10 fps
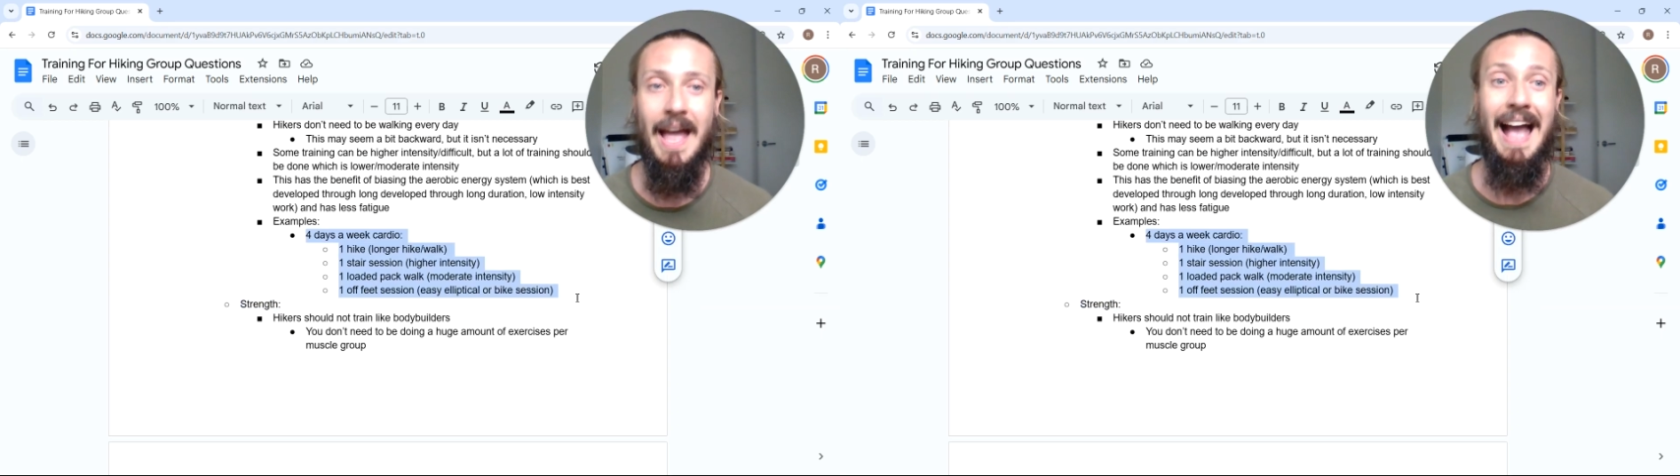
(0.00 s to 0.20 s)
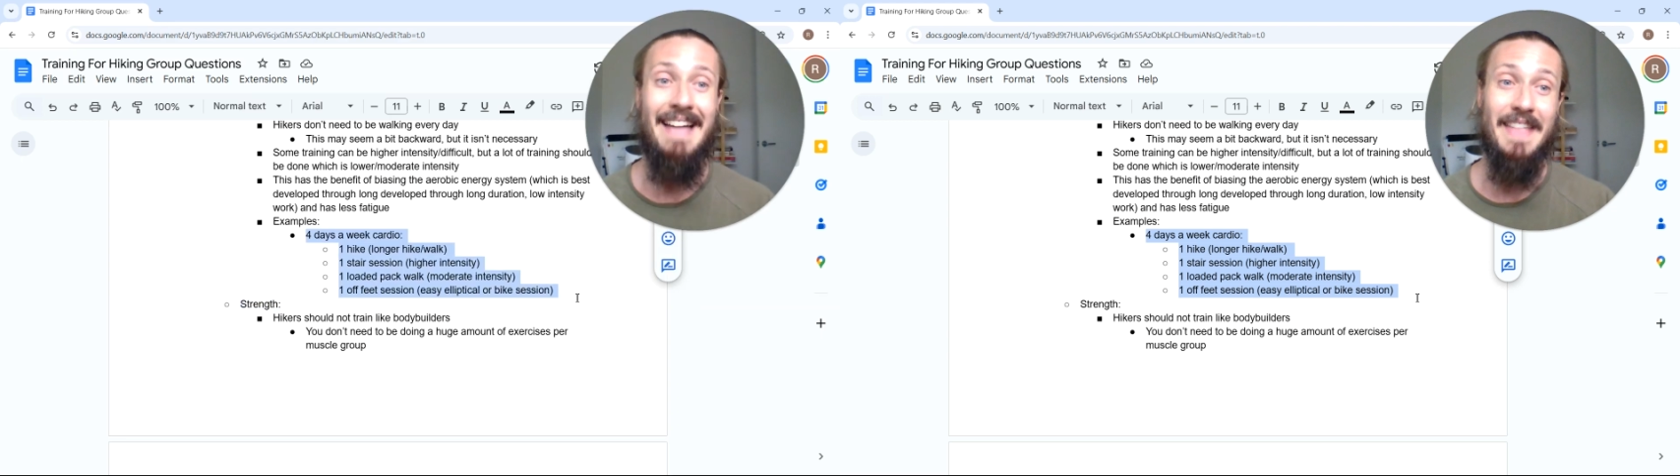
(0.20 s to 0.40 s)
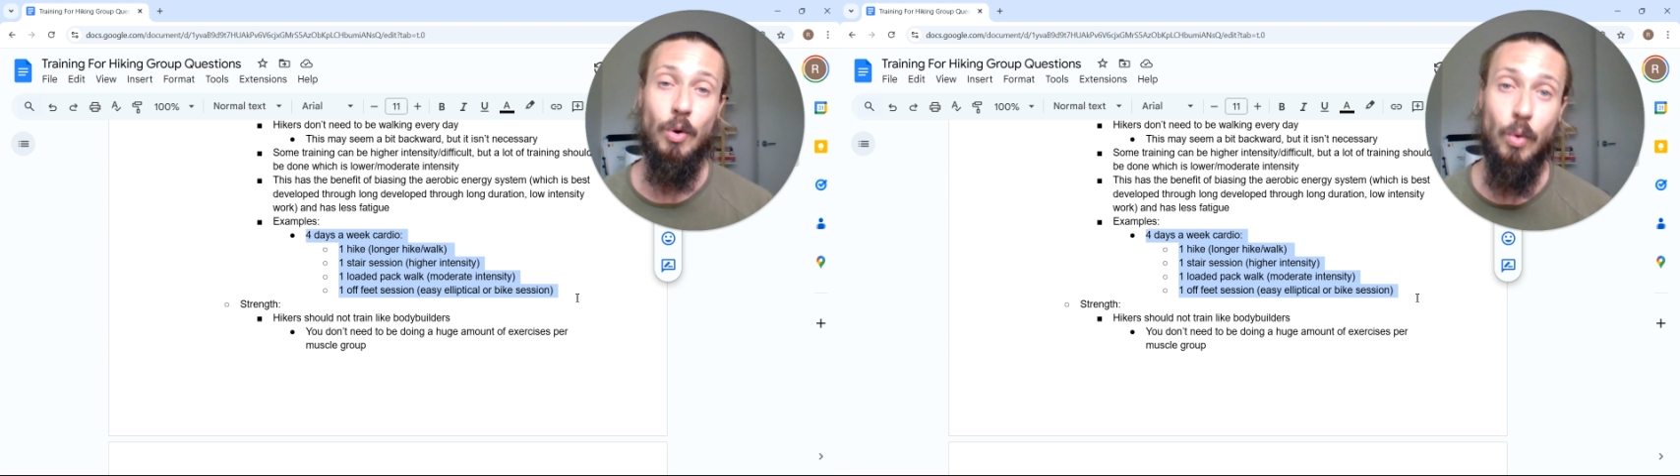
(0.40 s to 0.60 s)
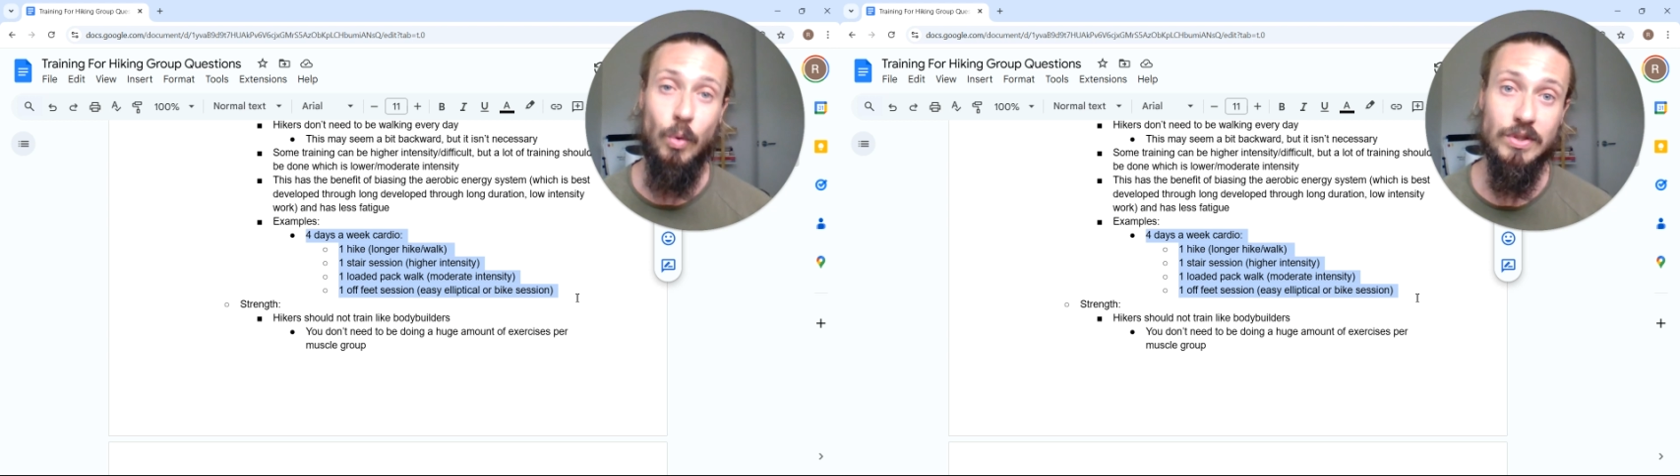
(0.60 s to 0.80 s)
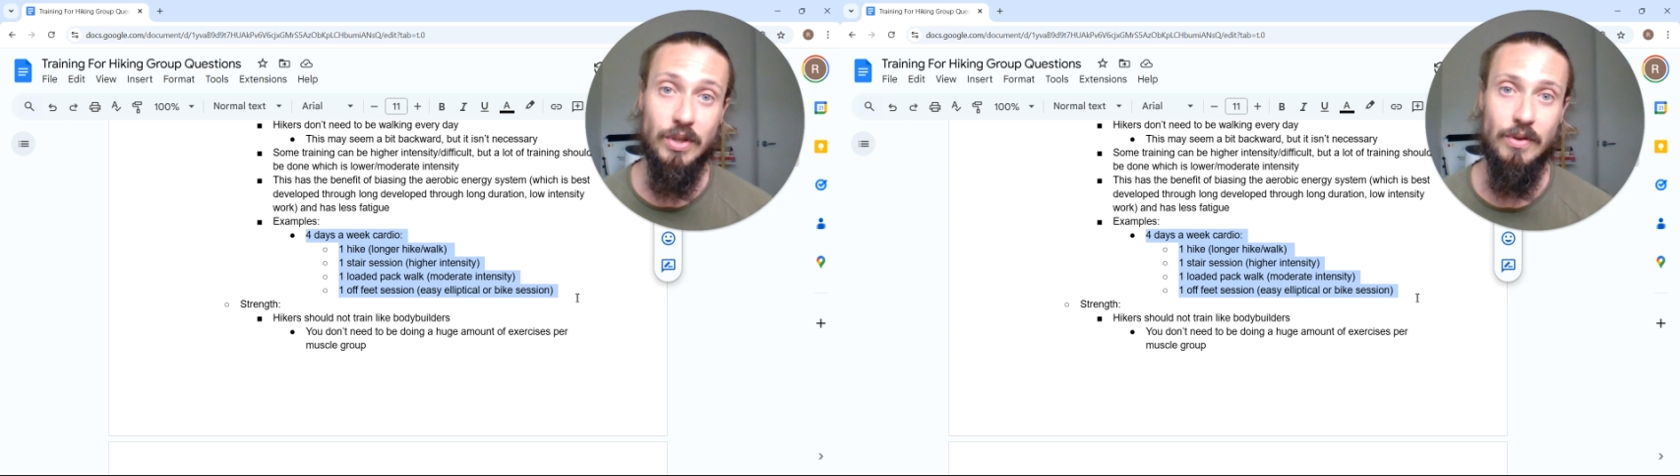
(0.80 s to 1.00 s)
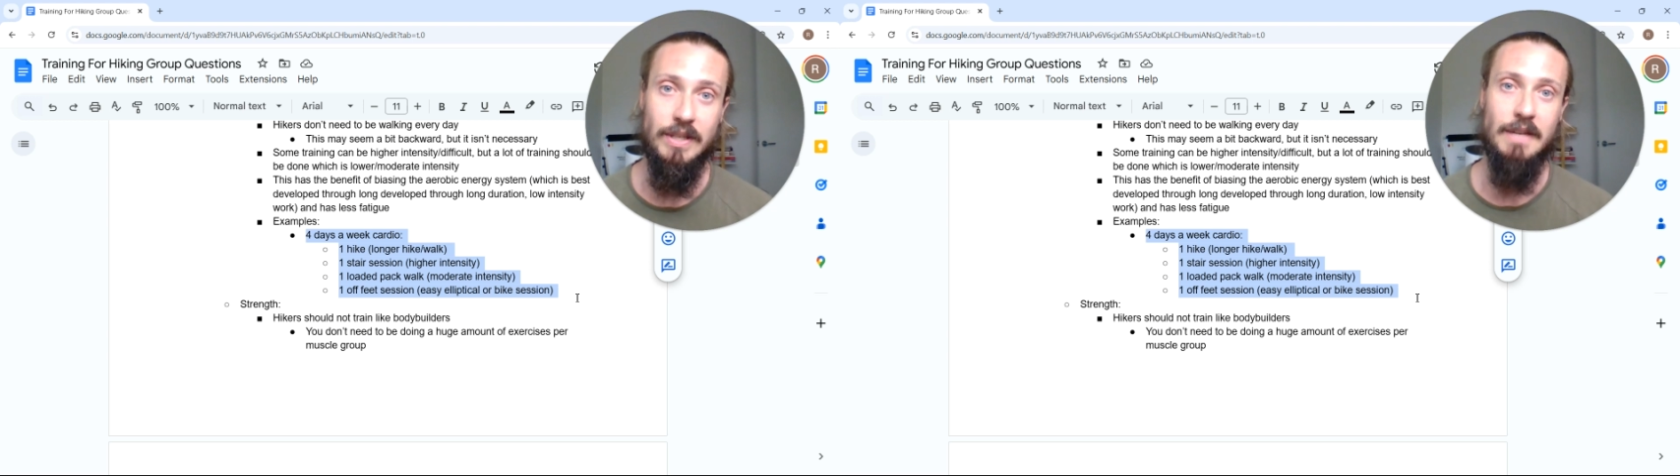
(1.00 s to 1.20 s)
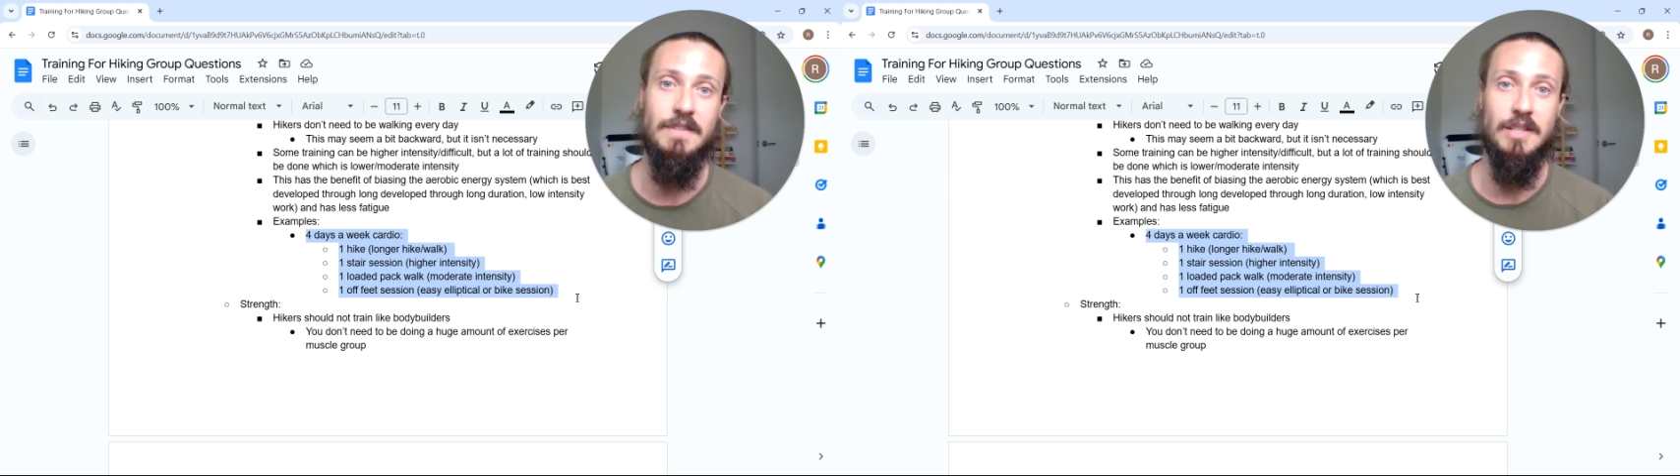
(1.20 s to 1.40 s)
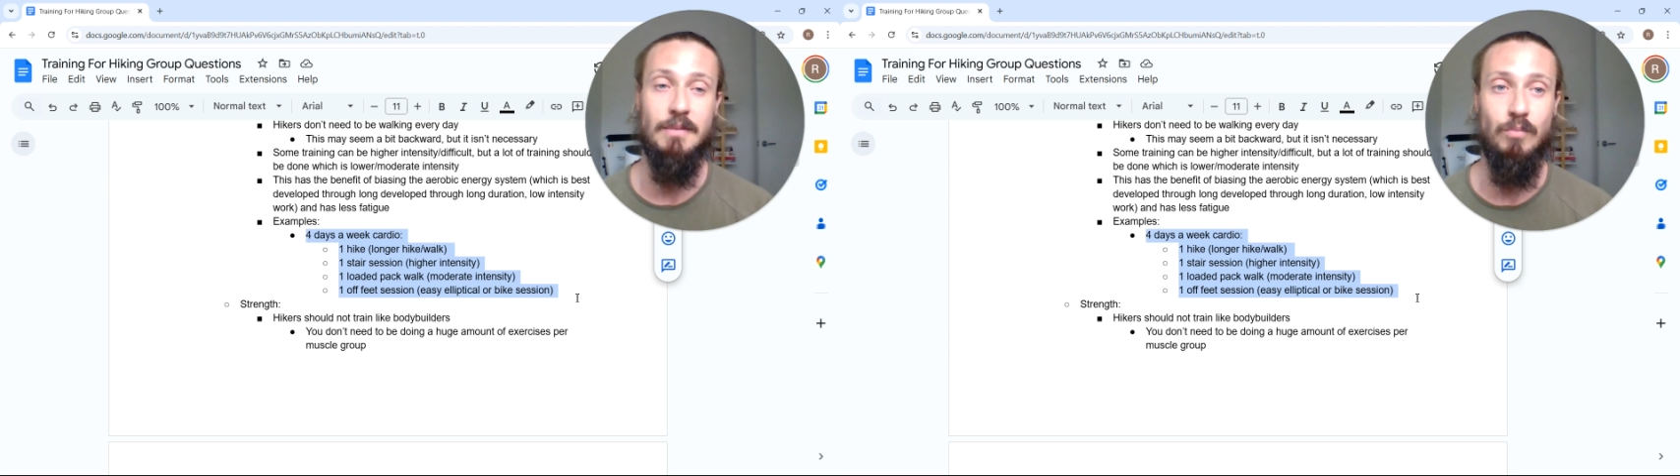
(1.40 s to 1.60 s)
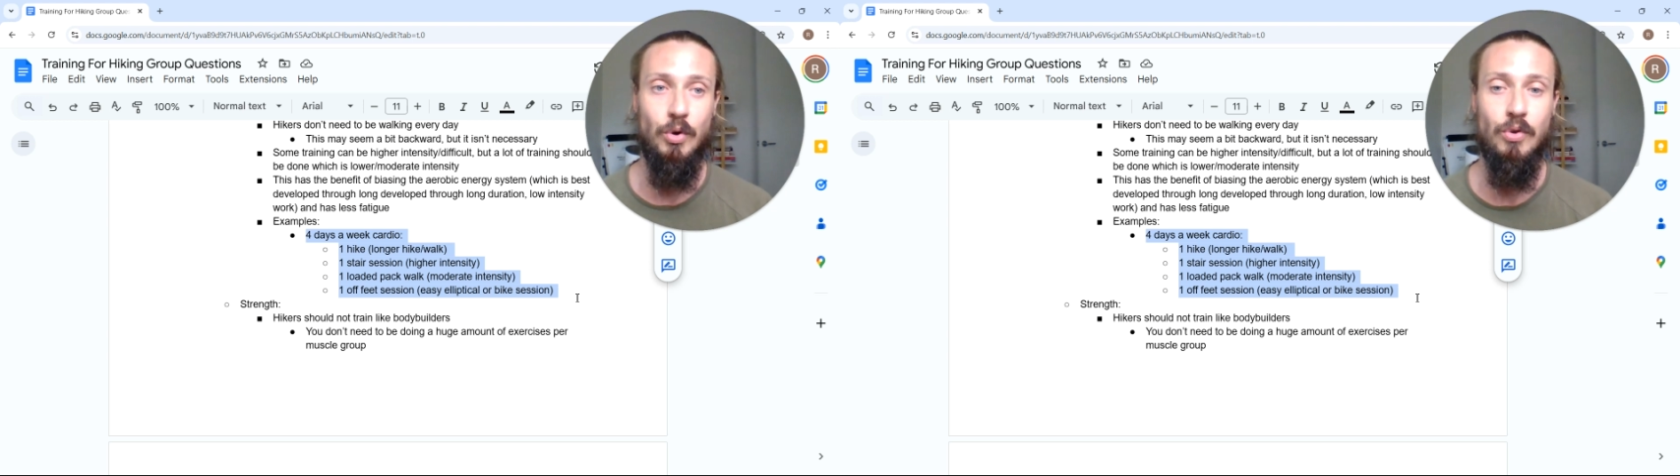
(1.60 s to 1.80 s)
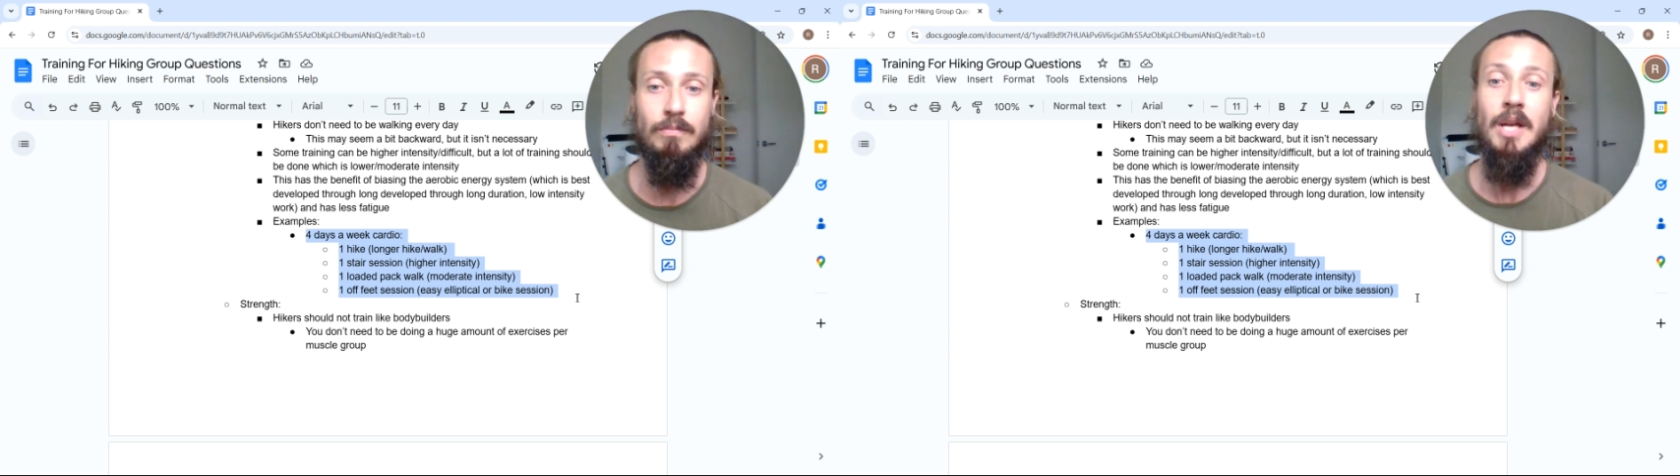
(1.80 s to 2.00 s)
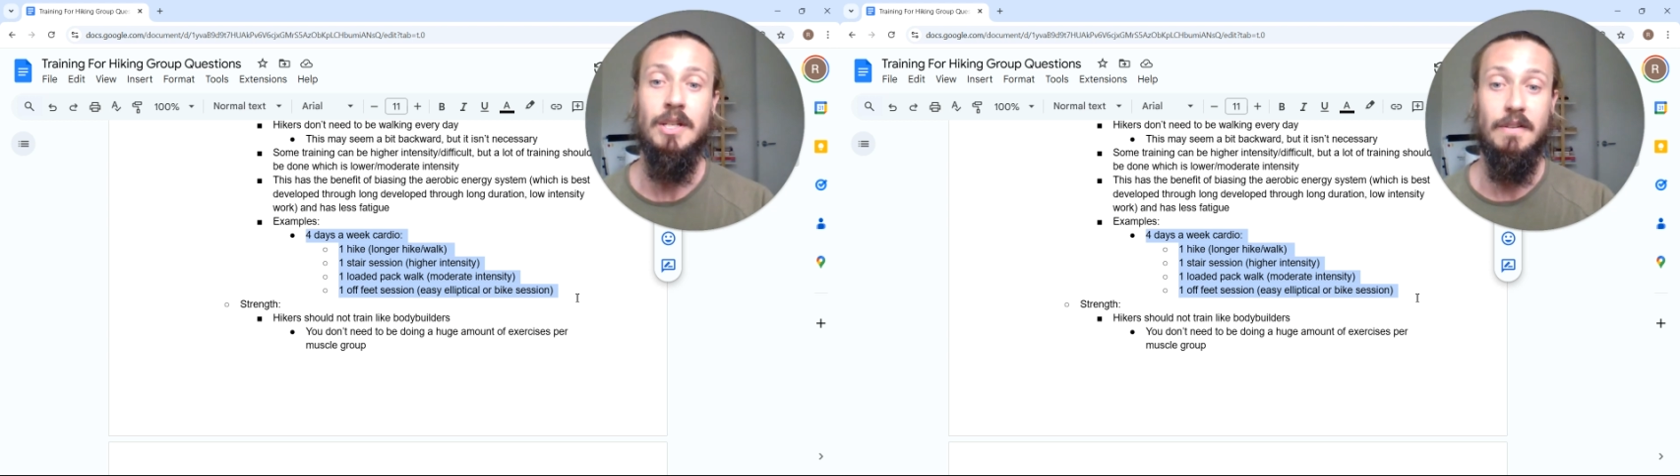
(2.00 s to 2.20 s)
And that also gives us some room